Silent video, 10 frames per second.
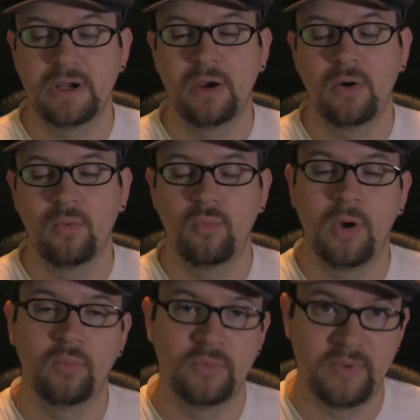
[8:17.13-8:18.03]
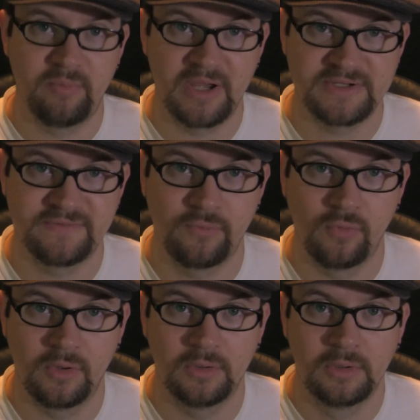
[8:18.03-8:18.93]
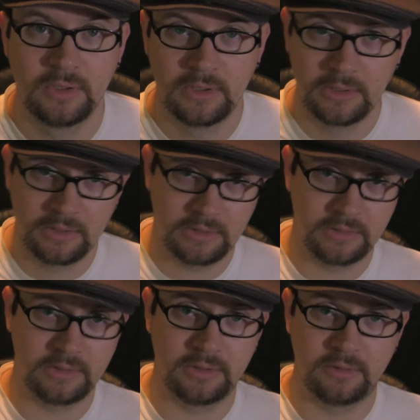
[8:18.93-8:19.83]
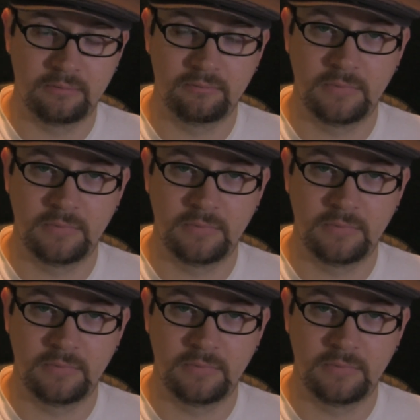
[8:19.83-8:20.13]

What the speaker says: what would be best for the